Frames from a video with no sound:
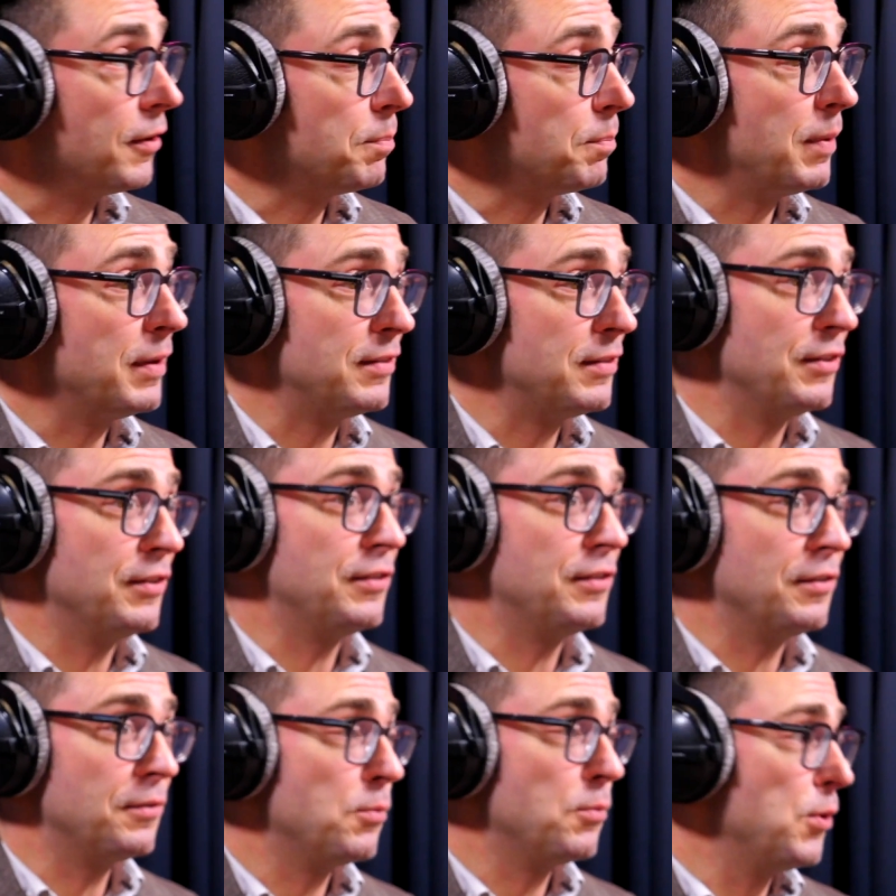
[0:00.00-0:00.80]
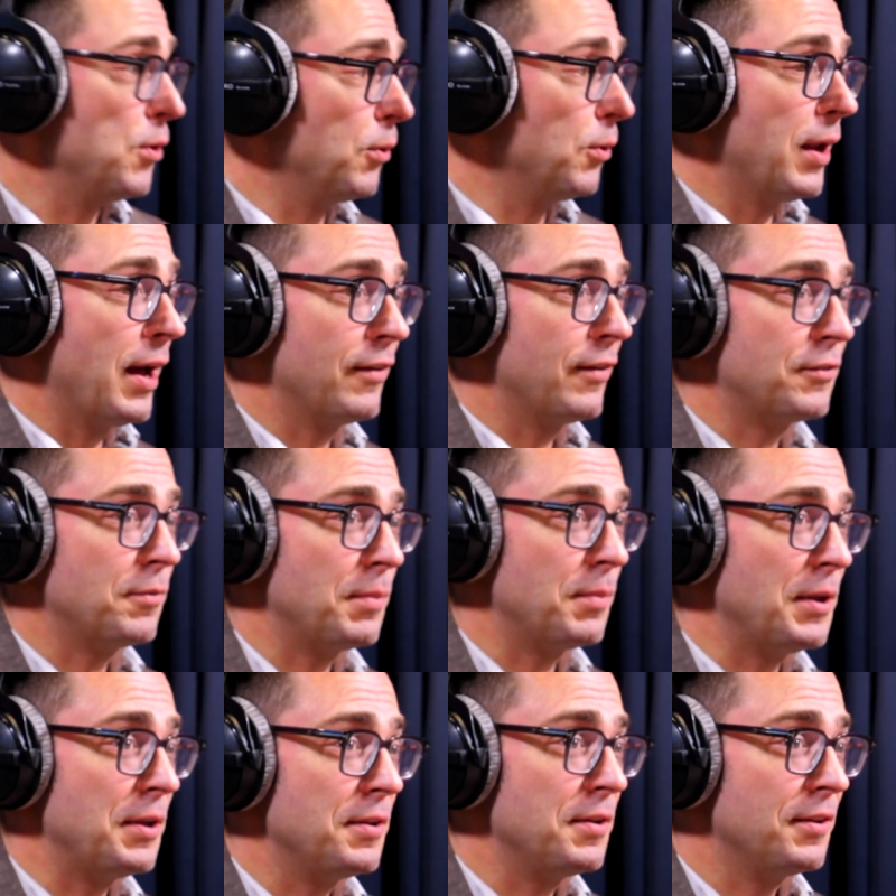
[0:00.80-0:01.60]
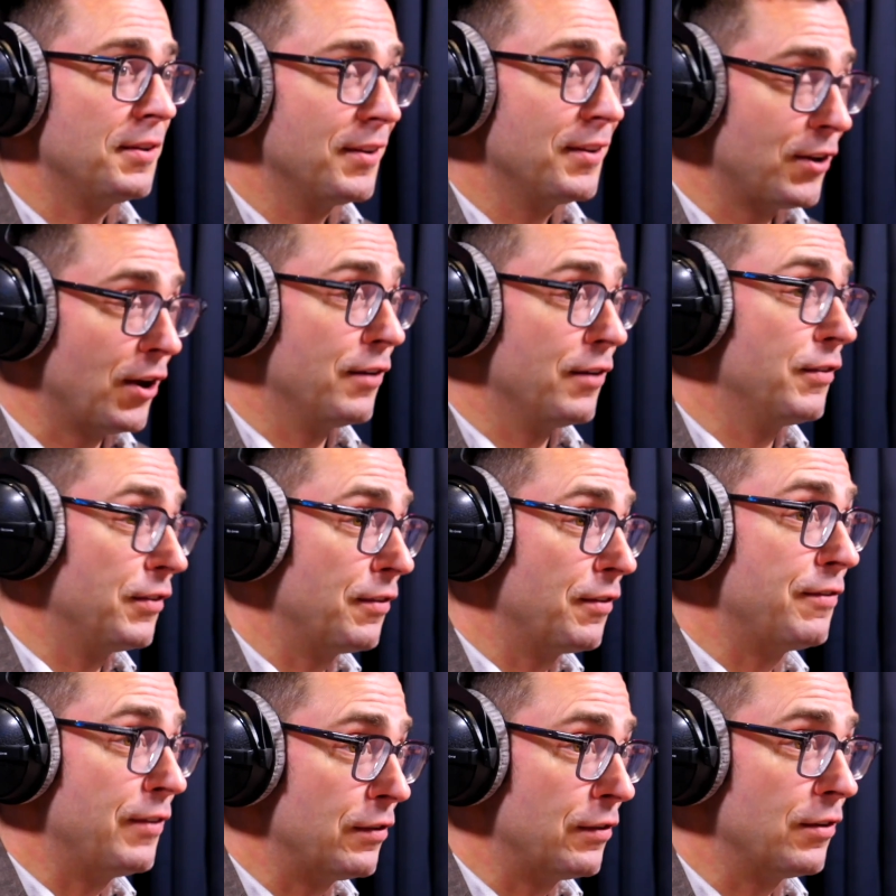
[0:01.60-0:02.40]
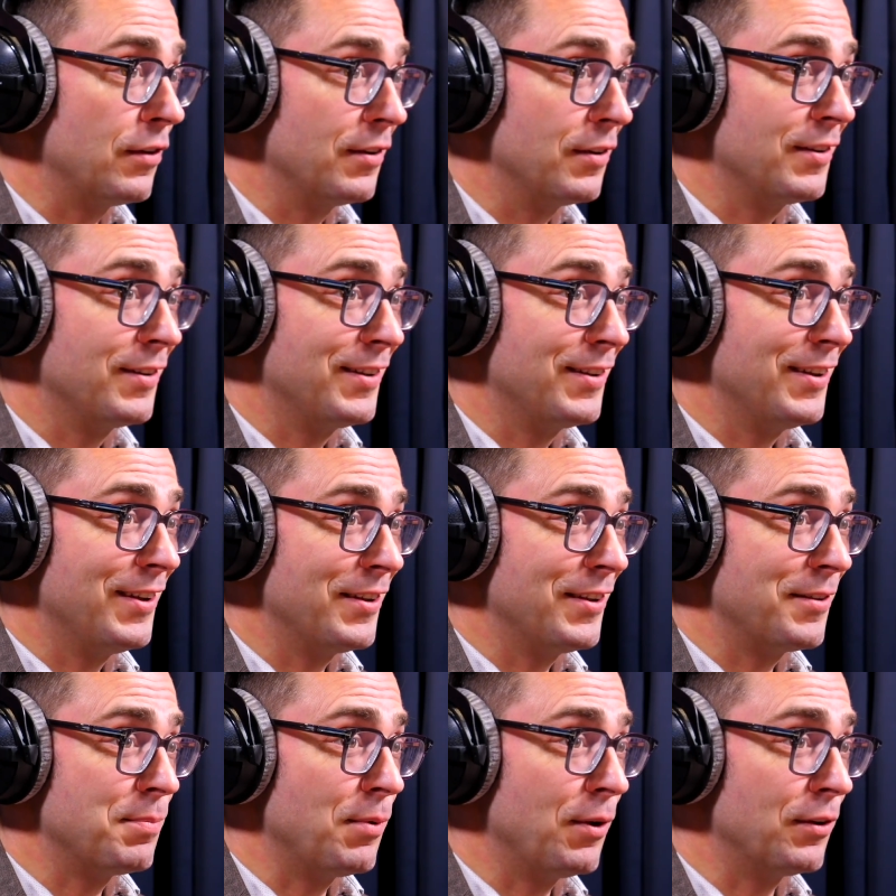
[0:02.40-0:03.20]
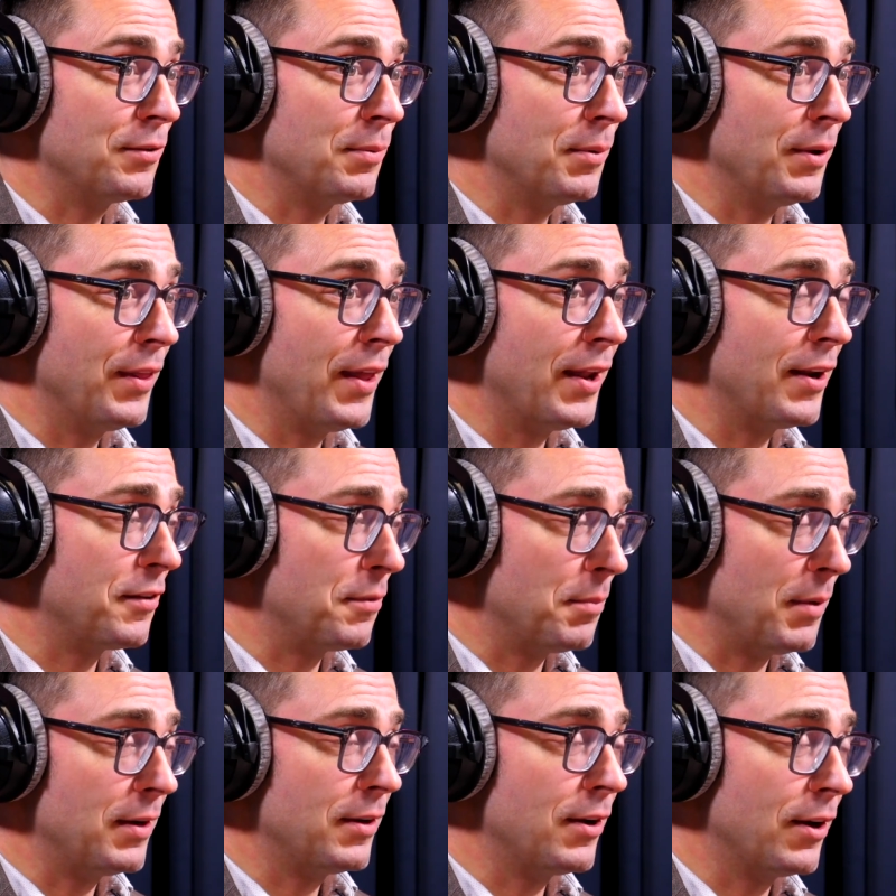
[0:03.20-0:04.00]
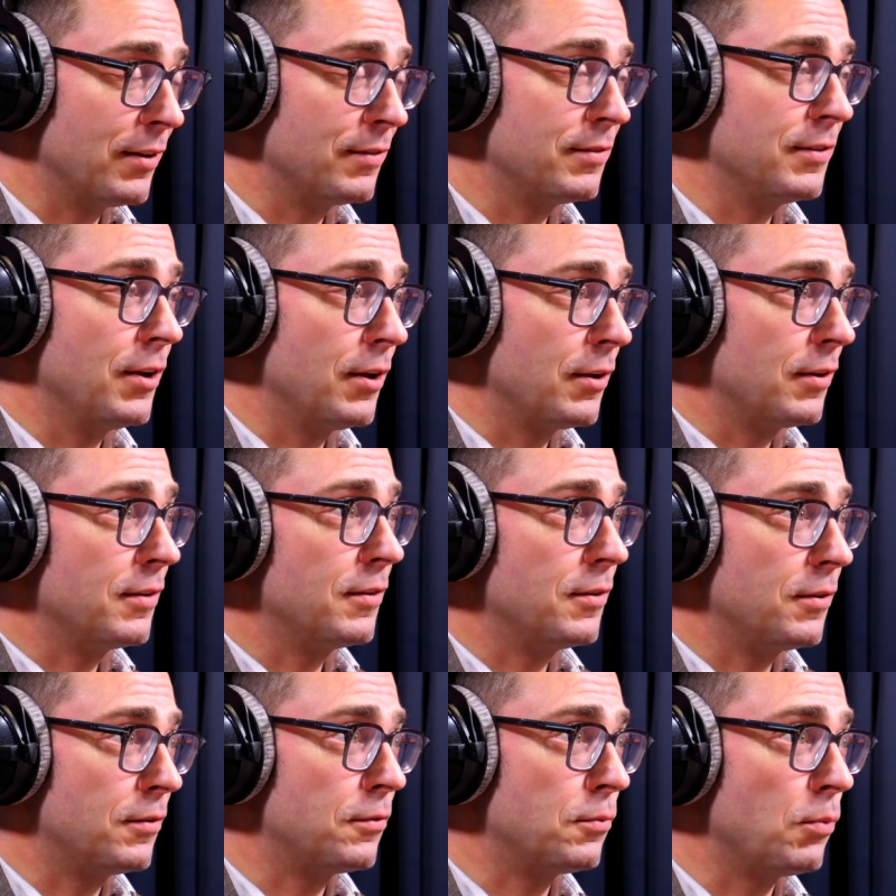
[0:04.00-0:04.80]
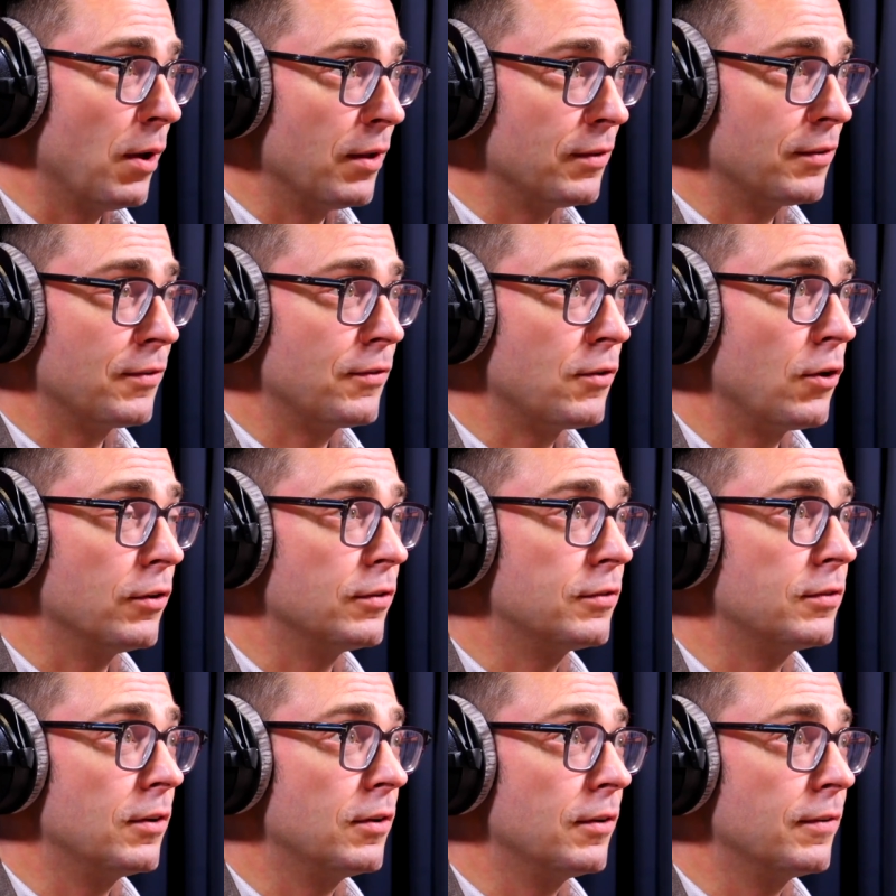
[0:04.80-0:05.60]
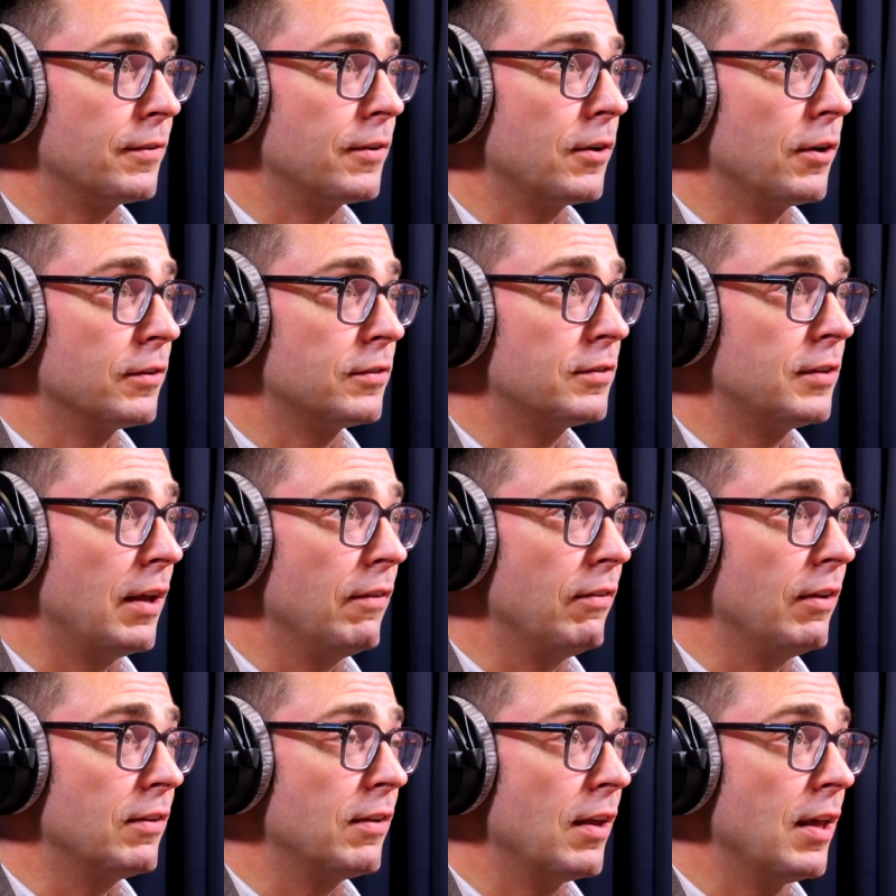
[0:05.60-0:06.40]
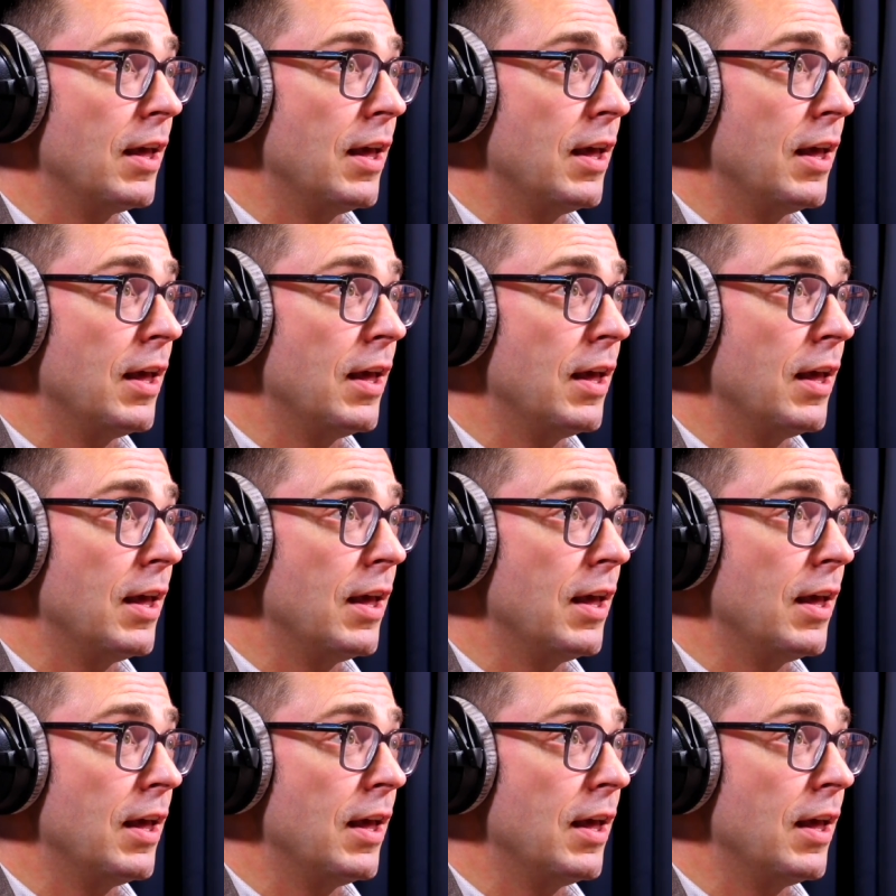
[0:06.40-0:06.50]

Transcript: businesses, we all have to be kind of as efficient as possible, and that doesn't mean kind of swaths of cost savings.